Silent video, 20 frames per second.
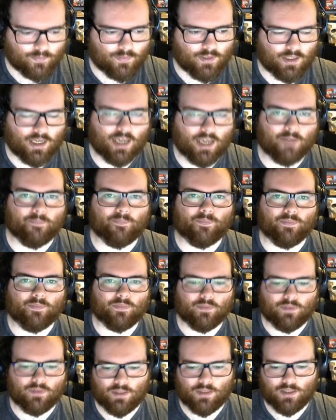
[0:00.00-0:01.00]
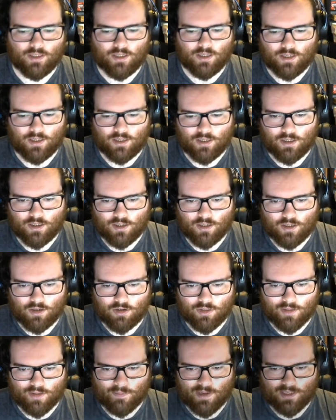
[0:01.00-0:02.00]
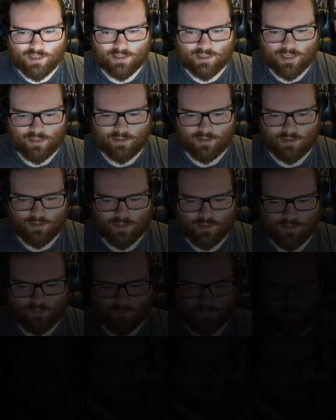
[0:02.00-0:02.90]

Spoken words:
Okay? Oh, that makes sense.